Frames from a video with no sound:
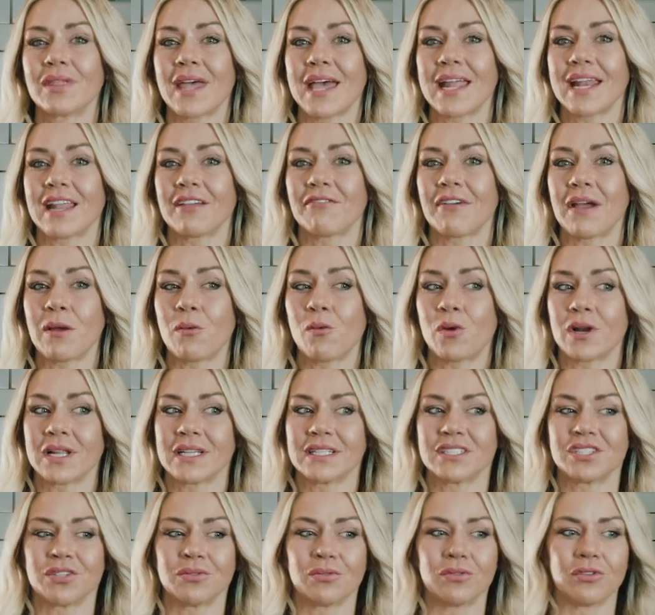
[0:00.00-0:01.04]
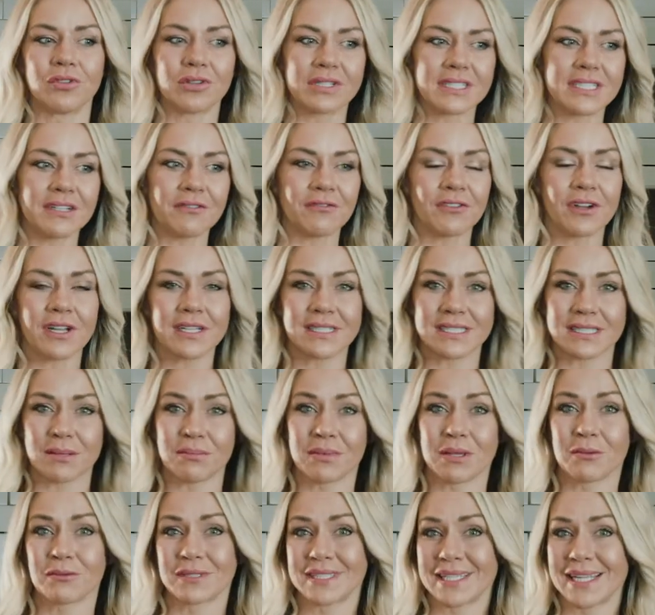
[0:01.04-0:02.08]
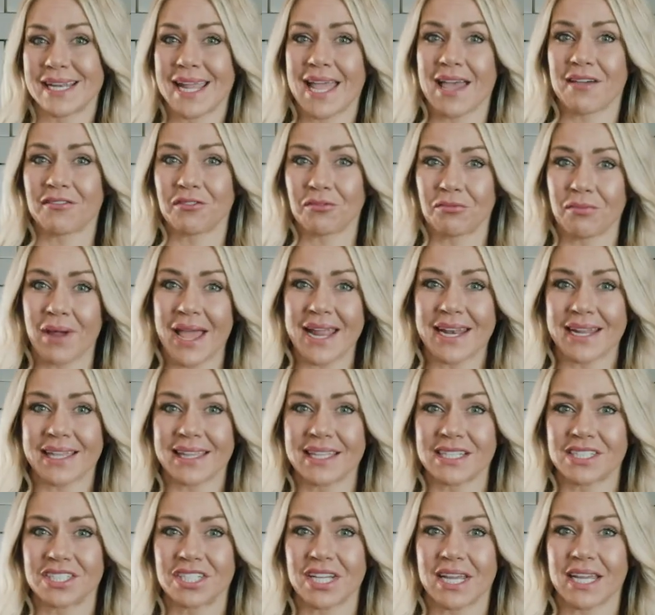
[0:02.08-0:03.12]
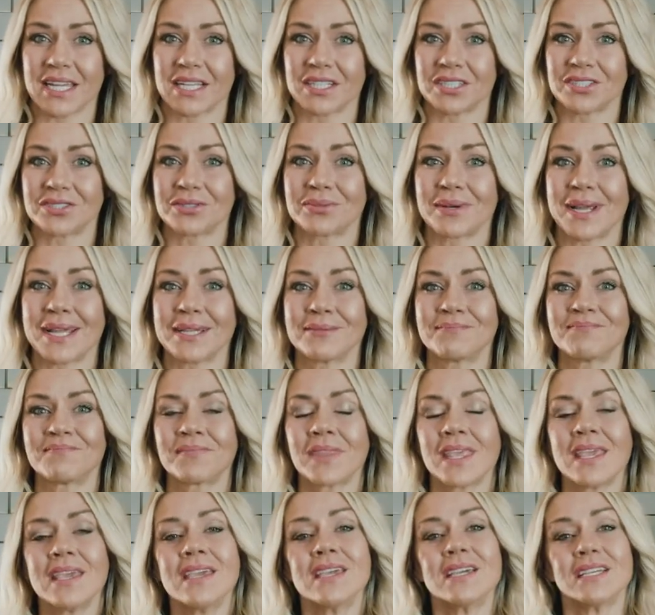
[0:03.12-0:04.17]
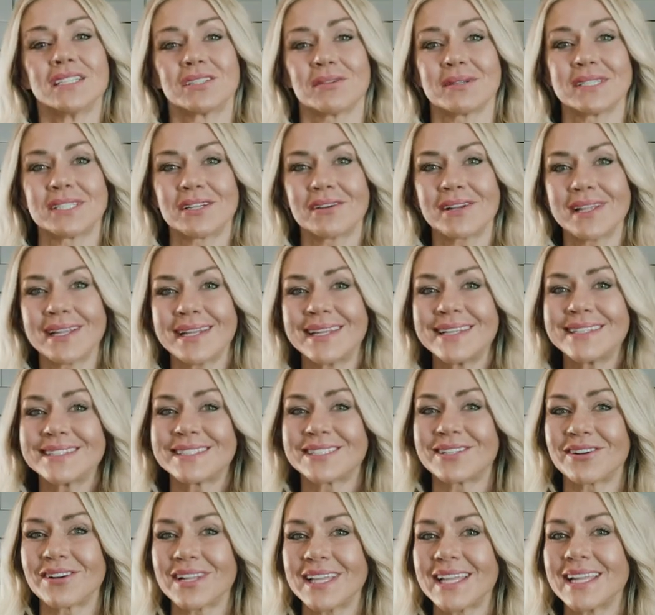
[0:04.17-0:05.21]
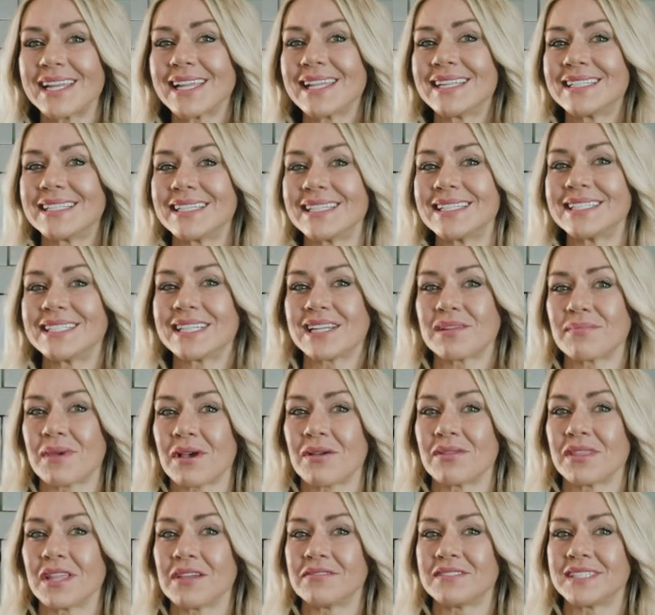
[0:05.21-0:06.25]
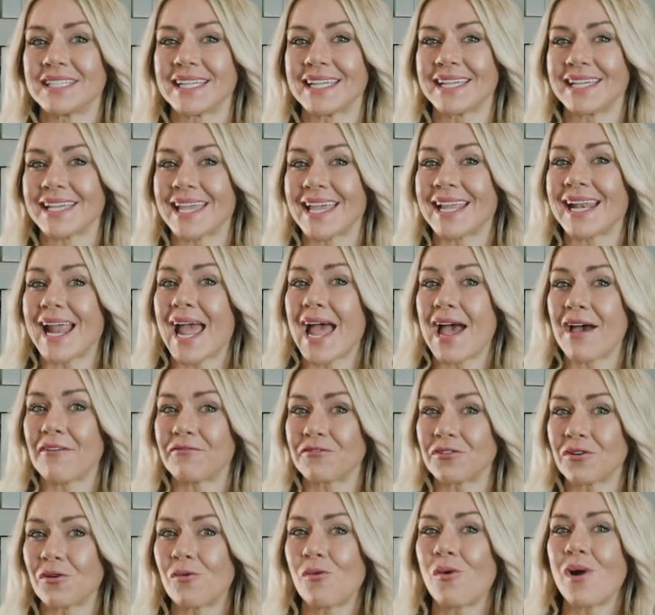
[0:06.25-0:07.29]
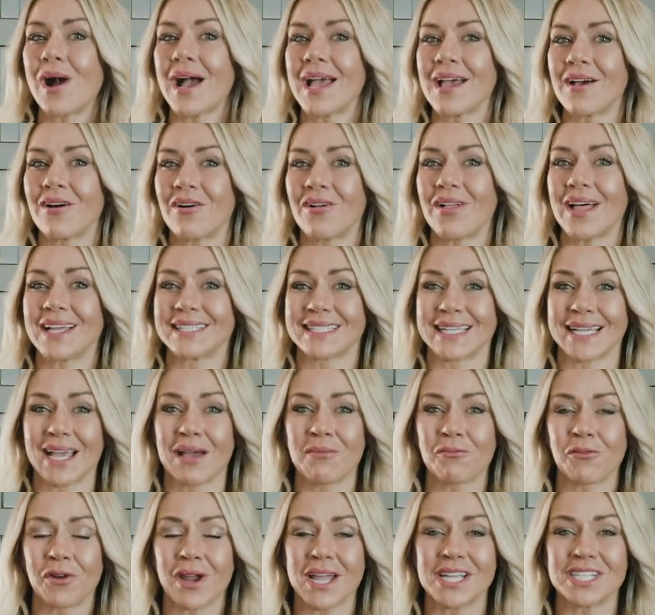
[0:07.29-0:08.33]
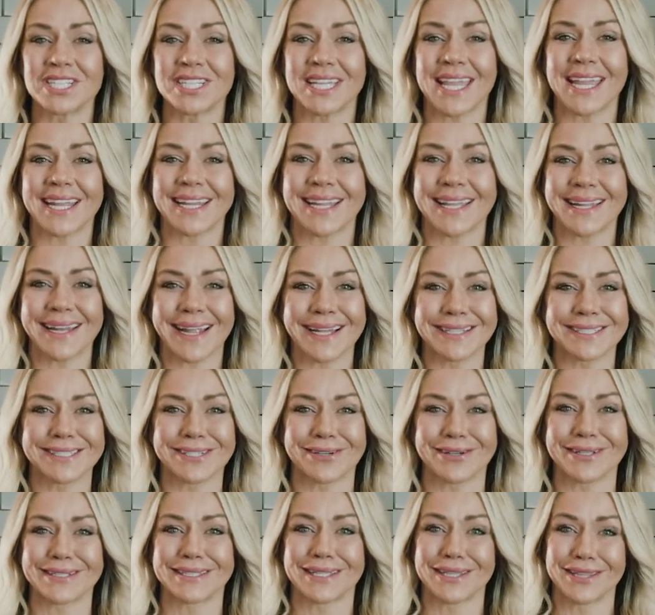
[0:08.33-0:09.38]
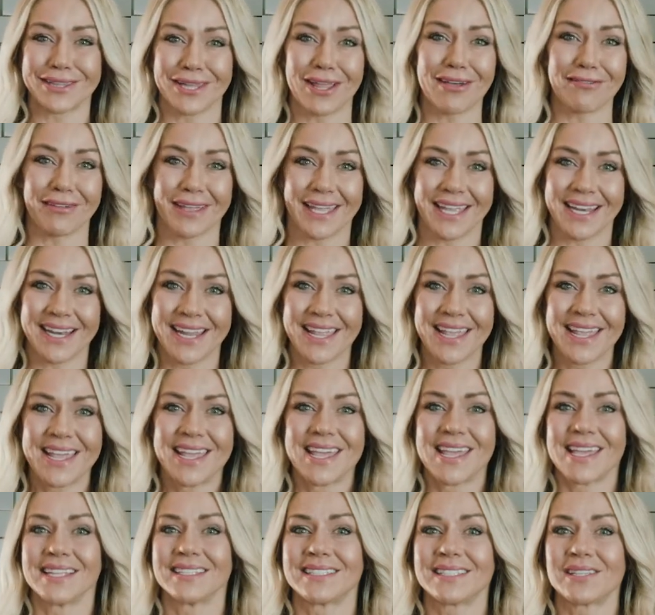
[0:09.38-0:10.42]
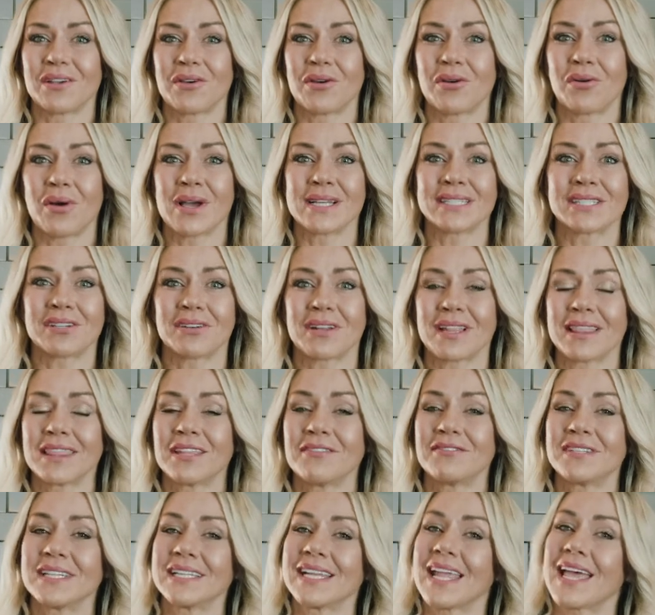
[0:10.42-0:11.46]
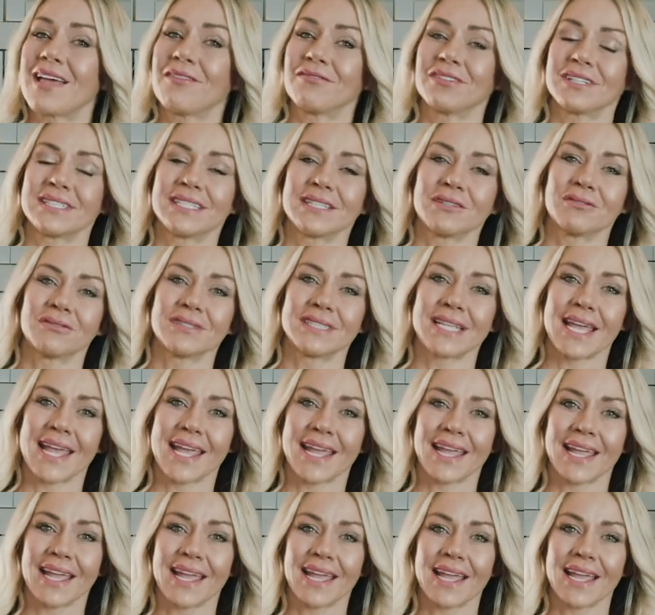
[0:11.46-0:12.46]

that if I wanted to look different, something was gonna have to radically change, right? So I started, started getting diligent about lifting and after a while, as I got more educated, I started to love it. And so I started lifting every single day.